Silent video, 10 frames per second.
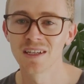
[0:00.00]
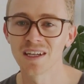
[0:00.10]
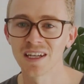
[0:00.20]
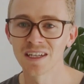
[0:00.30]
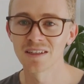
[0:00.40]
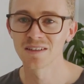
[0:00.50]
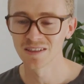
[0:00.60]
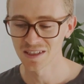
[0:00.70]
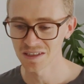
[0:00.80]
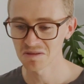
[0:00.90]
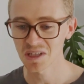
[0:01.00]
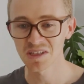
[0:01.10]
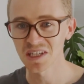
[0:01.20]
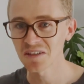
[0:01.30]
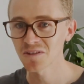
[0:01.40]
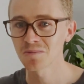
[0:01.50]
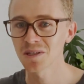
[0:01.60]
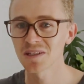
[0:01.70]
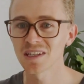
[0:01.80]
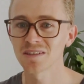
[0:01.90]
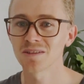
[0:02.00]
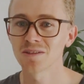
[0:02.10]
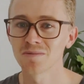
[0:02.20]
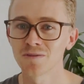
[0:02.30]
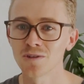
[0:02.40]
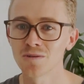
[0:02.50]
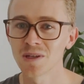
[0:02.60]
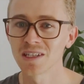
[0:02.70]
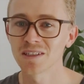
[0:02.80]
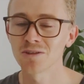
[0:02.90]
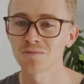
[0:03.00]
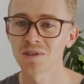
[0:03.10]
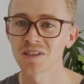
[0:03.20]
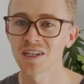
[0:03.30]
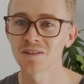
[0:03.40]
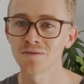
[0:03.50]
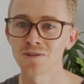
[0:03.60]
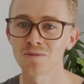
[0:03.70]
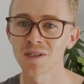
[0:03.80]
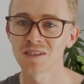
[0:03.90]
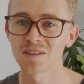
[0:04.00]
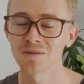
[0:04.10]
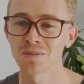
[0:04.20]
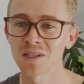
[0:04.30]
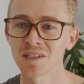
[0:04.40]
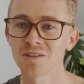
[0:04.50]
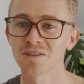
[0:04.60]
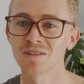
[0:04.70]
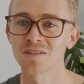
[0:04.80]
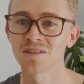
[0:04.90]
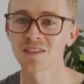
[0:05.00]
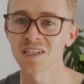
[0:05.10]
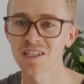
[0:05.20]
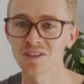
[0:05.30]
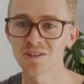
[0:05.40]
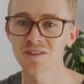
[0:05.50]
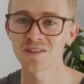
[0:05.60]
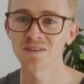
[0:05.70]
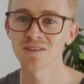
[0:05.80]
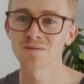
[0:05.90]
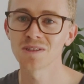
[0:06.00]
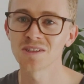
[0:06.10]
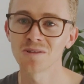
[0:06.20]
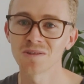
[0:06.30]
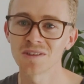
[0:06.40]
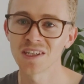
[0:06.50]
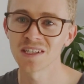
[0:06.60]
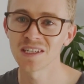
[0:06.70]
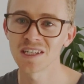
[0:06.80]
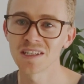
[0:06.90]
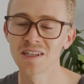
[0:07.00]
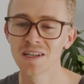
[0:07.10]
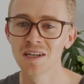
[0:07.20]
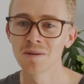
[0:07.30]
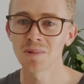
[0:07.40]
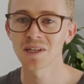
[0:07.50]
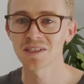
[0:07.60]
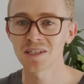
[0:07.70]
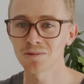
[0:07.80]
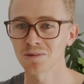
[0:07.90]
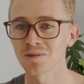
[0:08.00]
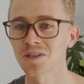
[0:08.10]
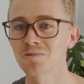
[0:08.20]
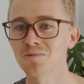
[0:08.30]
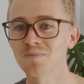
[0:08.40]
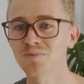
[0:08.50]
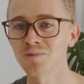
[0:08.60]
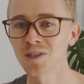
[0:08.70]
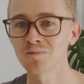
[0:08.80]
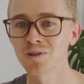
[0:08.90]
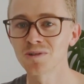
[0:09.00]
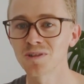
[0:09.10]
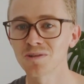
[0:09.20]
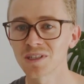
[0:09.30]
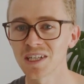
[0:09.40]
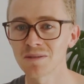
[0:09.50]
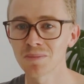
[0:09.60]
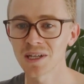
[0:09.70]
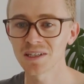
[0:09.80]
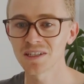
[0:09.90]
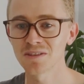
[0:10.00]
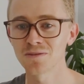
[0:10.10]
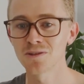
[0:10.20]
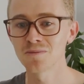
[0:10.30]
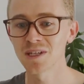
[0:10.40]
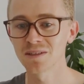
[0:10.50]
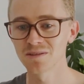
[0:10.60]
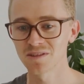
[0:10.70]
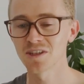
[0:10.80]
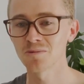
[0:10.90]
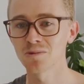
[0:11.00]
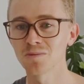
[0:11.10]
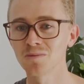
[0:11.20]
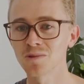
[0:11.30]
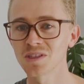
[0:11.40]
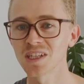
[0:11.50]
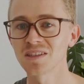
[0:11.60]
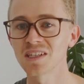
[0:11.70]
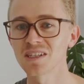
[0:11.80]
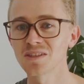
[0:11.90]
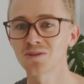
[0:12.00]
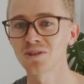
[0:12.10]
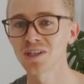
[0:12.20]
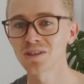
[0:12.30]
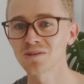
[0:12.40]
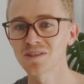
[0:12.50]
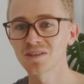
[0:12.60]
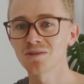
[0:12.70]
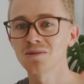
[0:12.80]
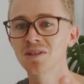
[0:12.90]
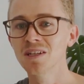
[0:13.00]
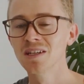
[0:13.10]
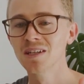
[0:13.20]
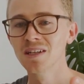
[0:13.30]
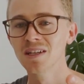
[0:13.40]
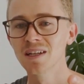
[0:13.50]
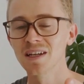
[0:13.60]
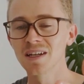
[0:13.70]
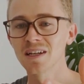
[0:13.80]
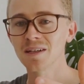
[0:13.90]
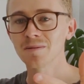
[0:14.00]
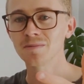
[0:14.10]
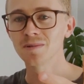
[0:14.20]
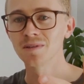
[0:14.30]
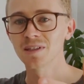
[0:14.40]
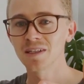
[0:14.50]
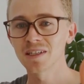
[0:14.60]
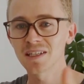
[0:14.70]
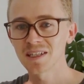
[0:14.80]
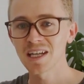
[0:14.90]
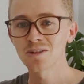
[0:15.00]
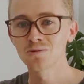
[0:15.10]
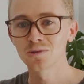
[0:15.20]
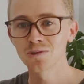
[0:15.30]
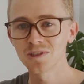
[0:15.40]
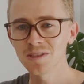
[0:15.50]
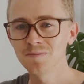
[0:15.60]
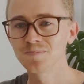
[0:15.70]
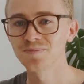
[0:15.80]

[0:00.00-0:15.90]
And it doesn't have to be that format, it could be other formats depending on the end user and the result that they need, but typically we will do a CAD package format, so we'll send these triangles to a CAD drawing,